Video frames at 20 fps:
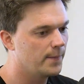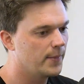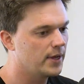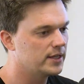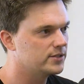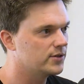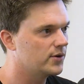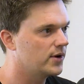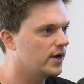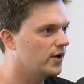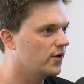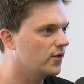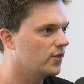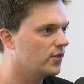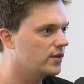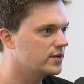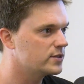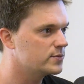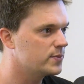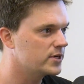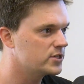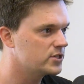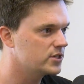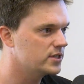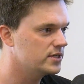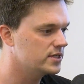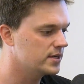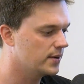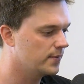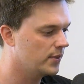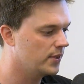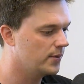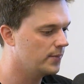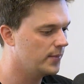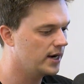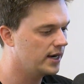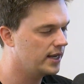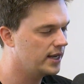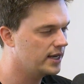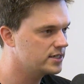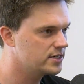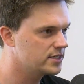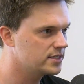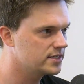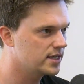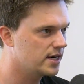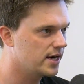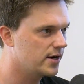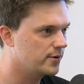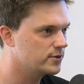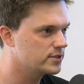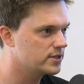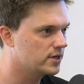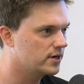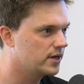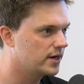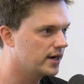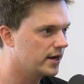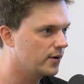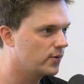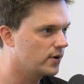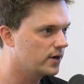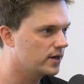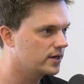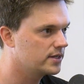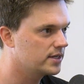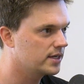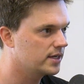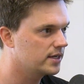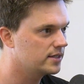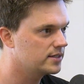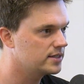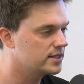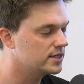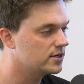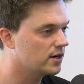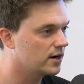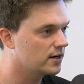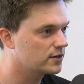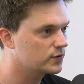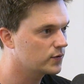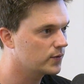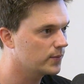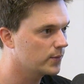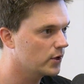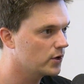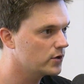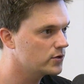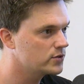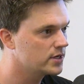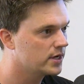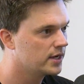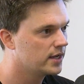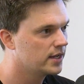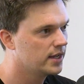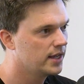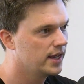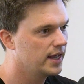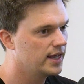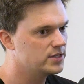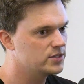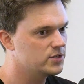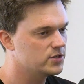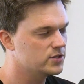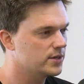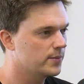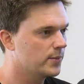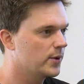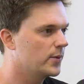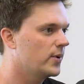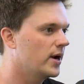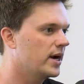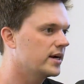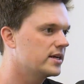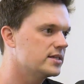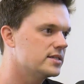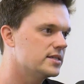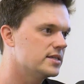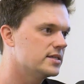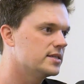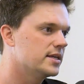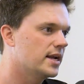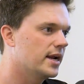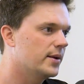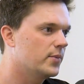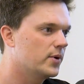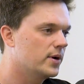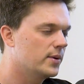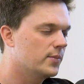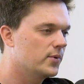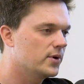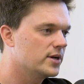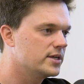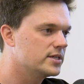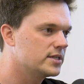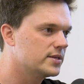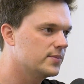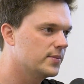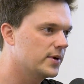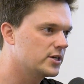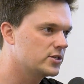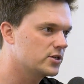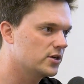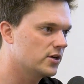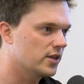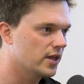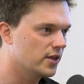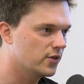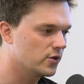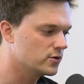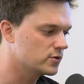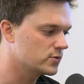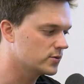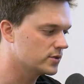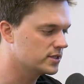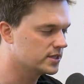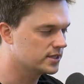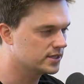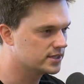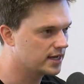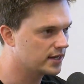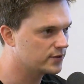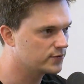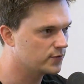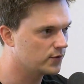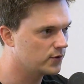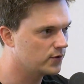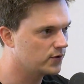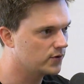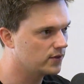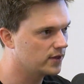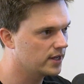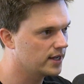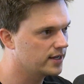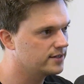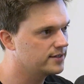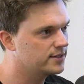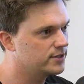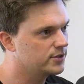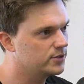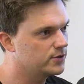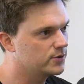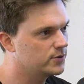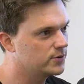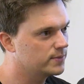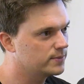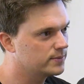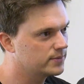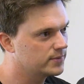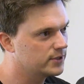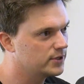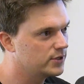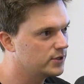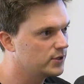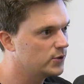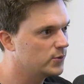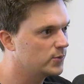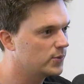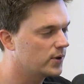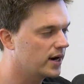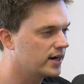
mental health, especially some of the medications that I was on. I wanted to detox from those. Mm-hmm. And so some of the practices that I put in place to make sure that those were successful led to new